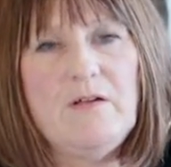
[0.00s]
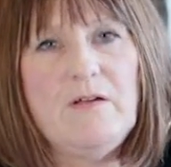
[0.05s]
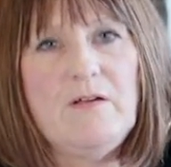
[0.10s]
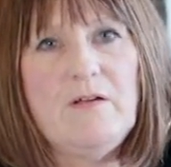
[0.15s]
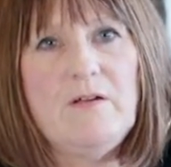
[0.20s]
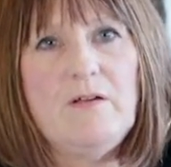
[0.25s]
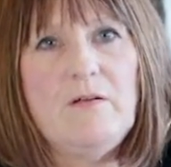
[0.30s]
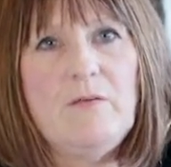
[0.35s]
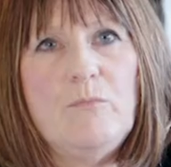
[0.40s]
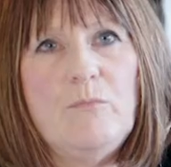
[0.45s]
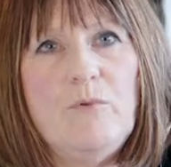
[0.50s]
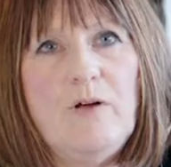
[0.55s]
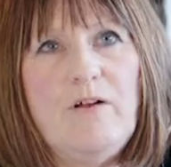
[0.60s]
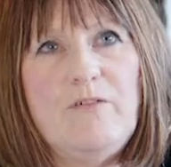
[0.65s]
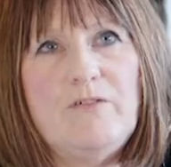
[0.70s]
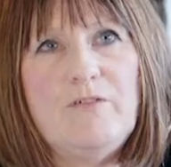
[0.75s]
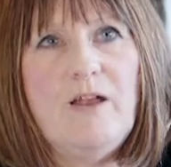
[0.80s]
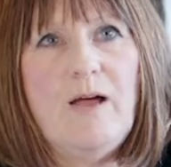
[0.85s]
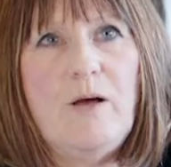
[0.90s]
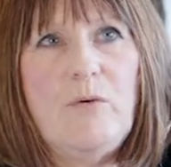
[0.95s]

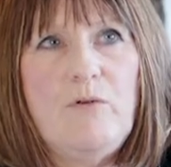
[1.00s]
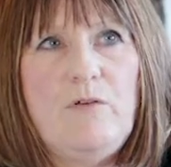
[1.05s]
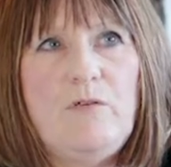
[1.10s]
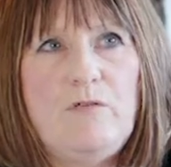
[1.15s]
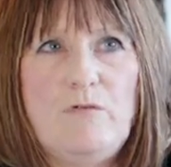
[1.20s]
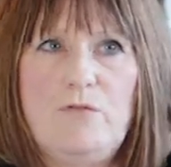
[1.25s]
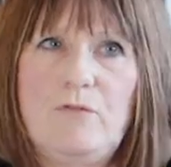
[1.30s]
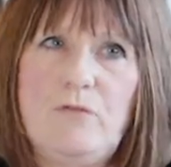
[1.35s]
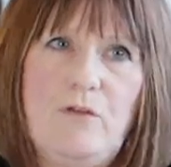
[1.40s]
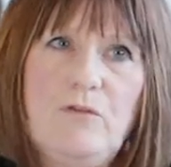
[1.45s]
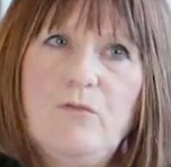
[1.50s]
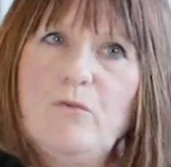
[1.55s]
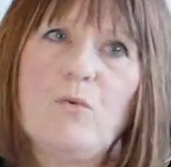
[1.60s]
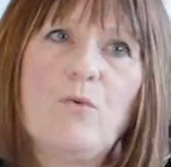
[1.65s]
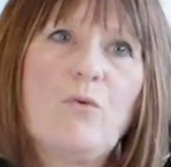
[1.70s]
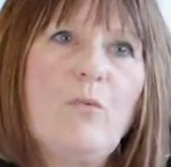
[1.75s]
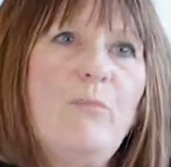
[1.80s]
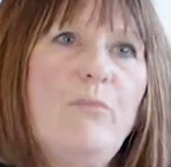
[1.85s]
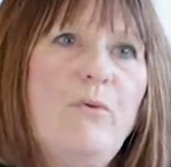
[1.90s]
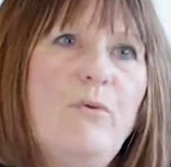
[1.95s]
Whereas now it's all
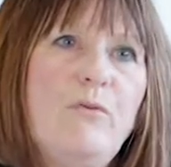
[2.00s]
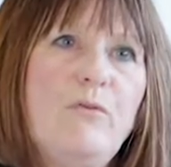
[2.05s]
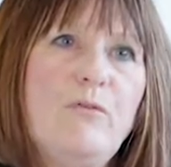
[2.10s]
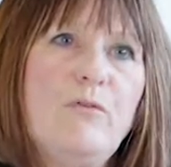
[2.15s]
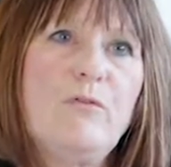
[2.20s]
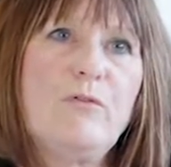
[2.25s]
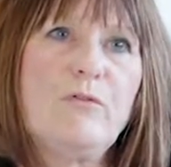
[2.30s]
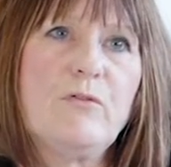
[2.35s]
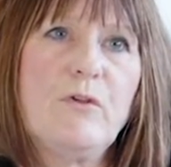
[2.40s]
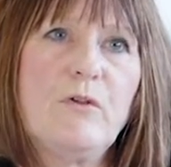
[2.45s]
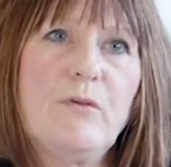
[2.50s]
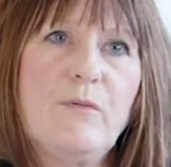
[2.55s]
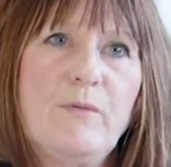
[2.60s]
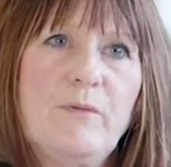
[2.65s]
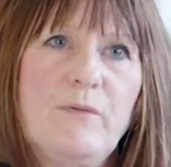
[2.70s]
computers, so